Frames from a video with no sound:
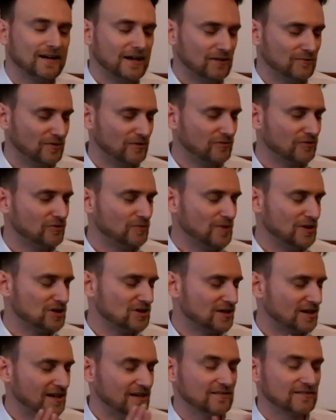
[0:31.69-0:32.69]
and with a
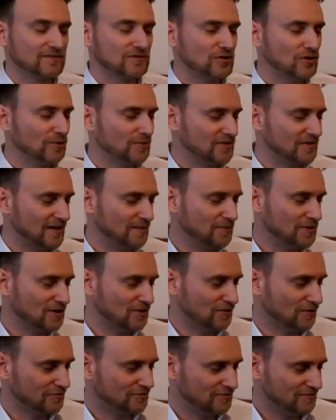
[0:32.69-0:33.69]
special guest, Commissar
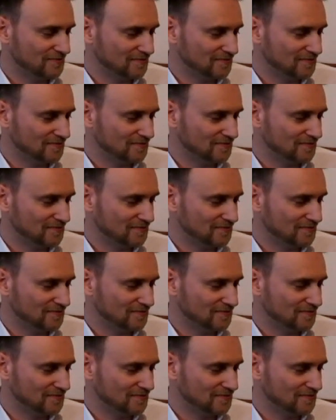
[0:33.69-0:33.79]
Binkov.